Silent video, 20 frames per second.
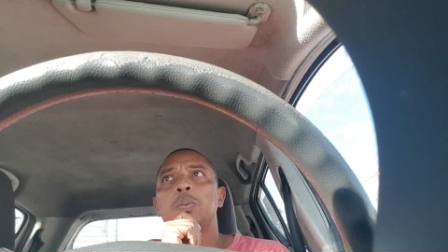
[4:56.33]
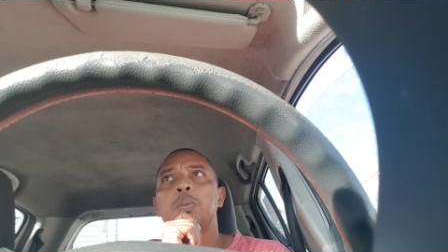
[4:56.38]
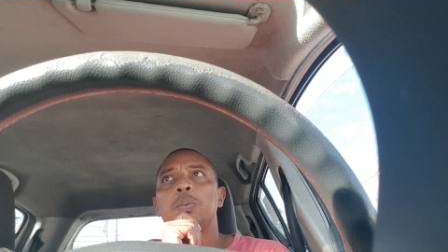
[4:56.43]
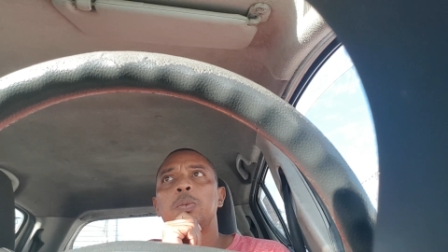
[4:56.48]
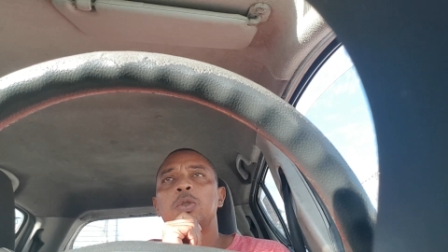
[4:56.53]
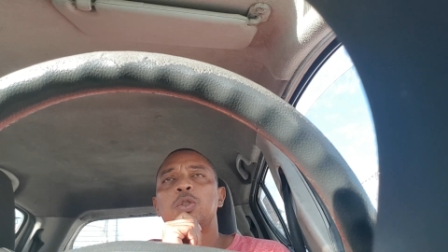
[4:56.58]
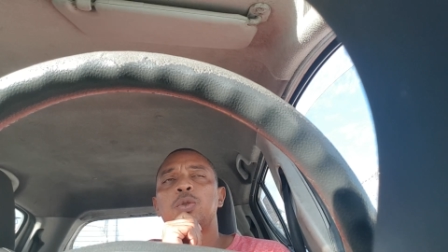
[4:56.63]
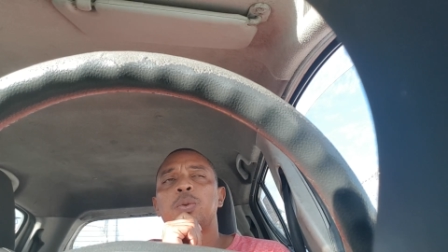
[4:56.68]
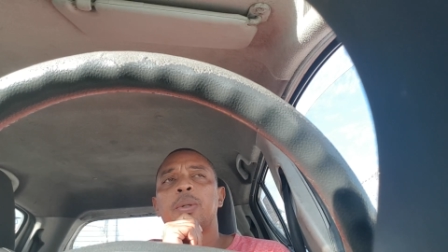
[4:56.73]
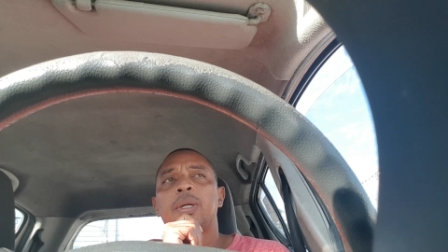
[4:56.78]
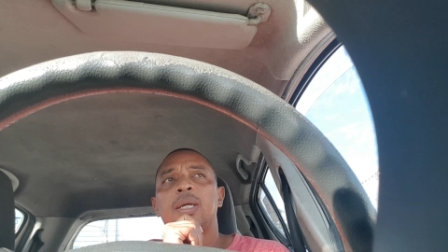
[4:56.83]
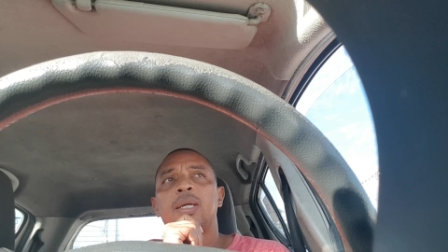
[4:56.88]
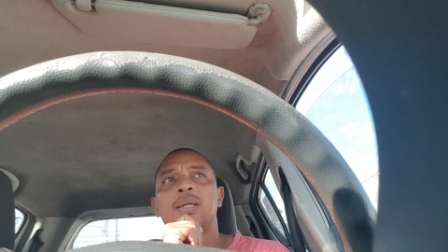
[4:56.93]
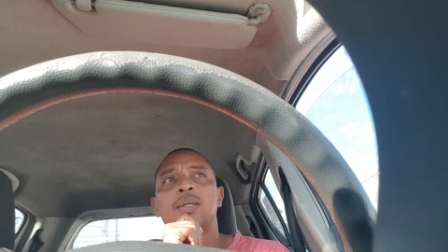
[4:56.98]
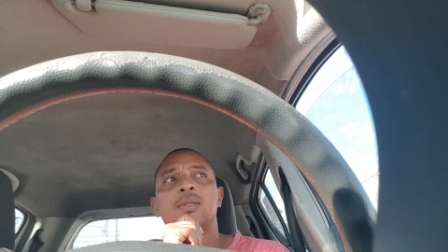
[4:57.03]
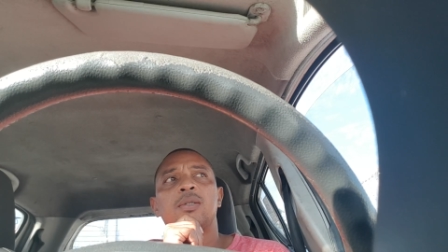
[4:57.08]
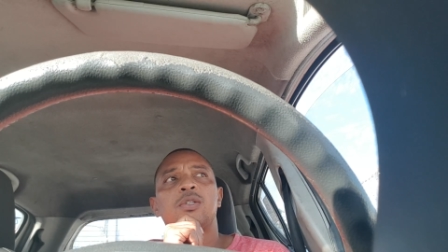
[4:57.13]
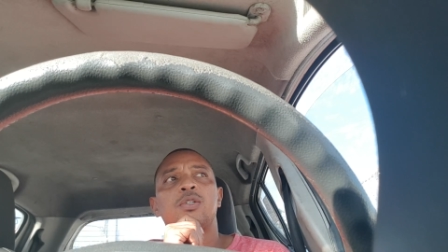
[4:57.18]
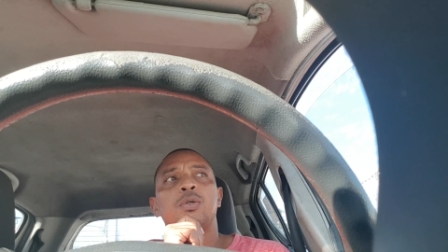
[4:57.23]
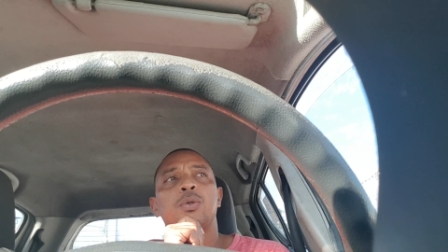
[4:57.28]

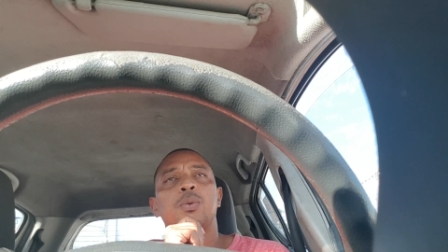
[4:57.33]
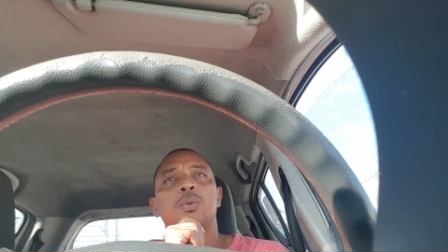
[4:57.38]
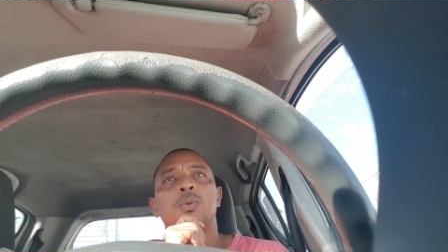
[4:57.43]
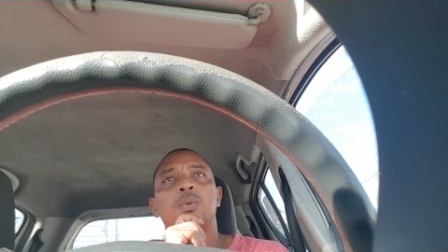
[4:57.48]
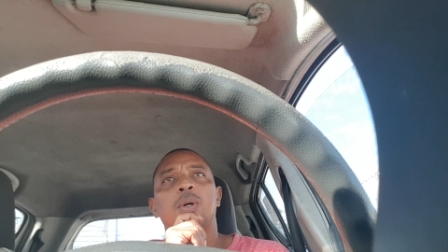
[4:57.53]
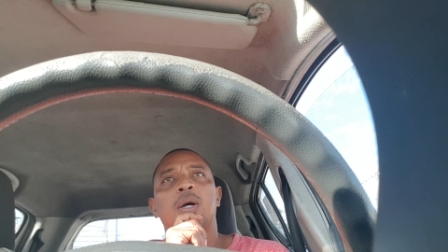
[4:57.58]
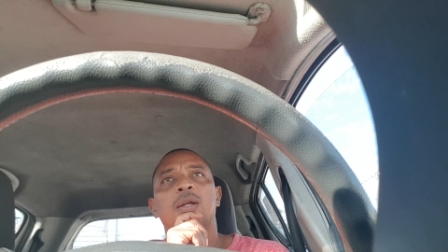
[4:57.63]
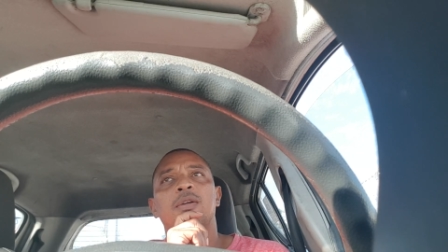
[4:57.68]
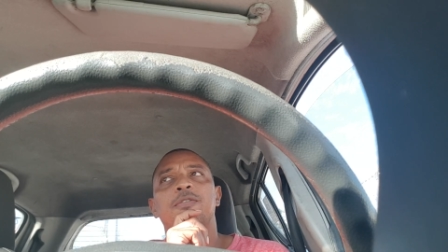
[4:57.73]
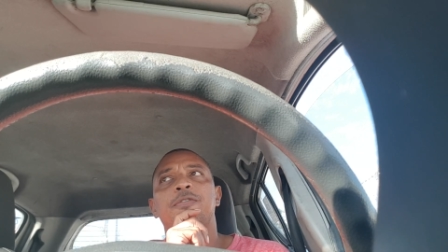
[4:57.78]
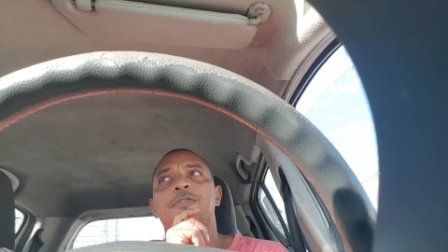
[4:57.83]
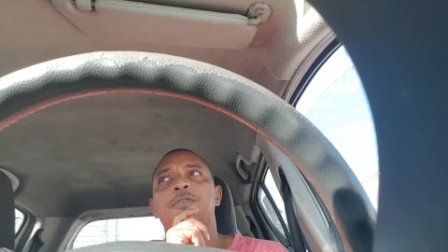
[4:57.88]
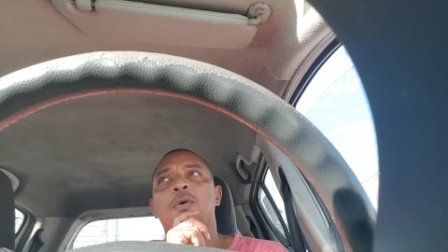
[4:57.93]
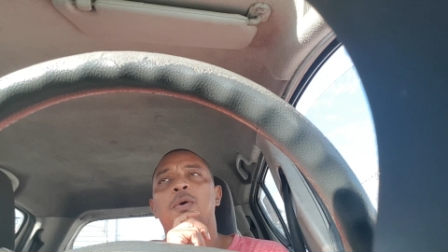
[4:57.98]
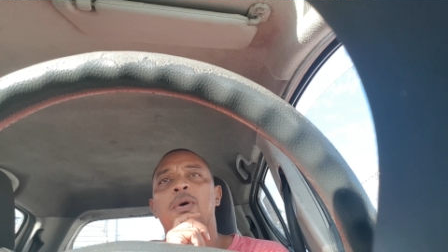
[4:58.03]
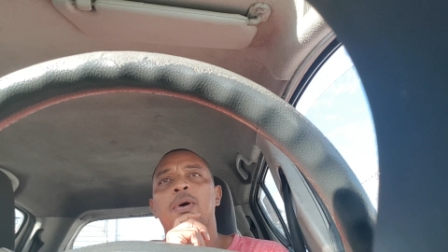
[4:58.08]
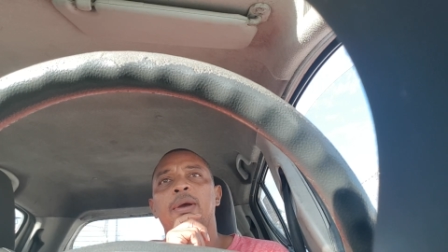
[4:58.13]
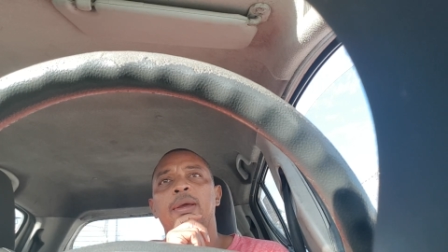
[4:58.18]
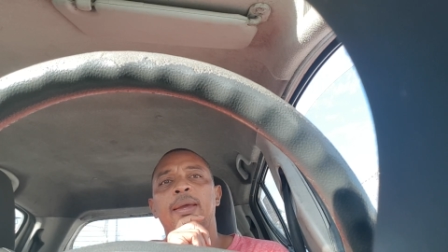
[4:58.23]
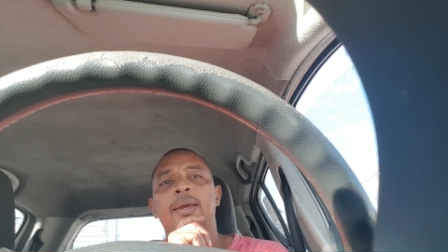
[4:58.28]
between 2 and
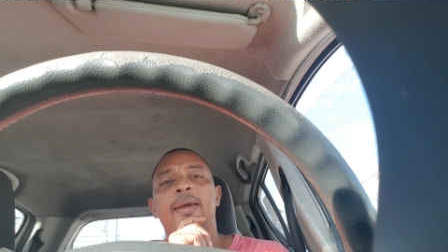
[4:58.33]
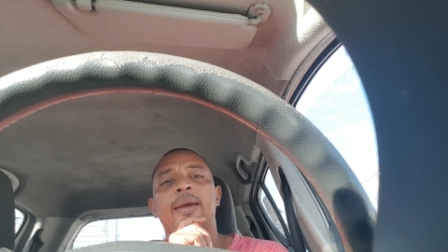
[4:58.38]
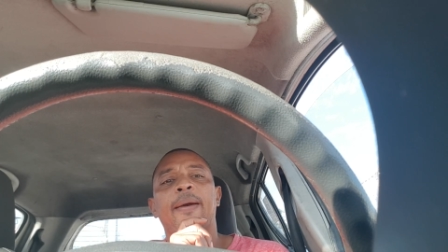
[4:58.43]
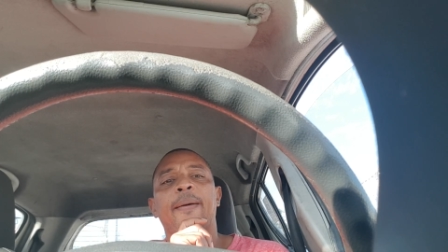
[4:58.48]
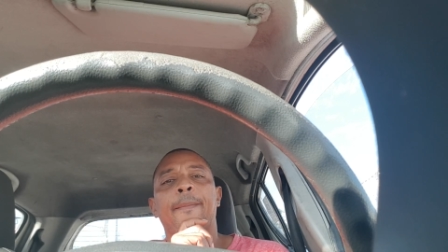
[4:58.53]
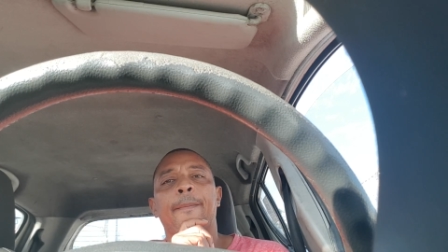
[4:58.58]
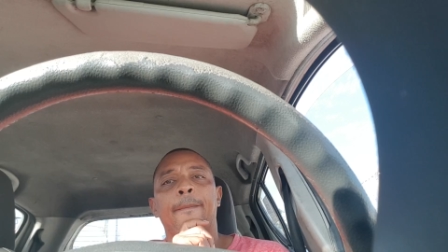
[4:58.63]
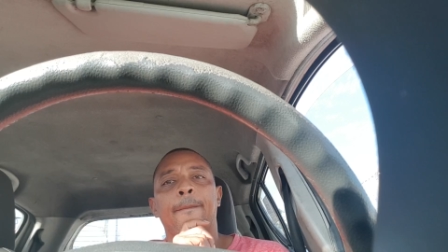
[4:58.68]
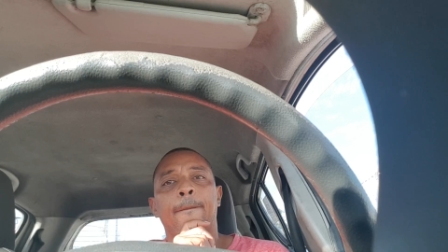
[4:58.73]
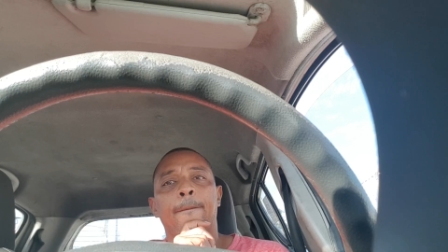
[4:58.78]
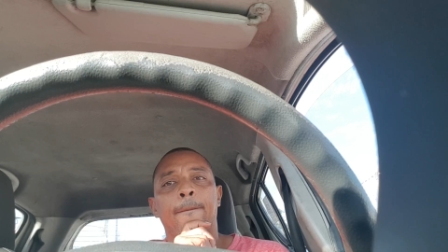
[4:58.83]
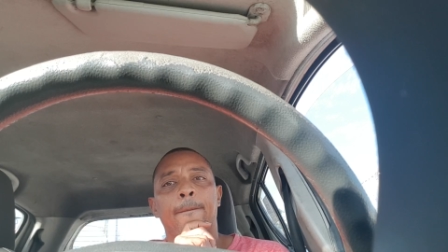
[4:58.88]
4 a.m.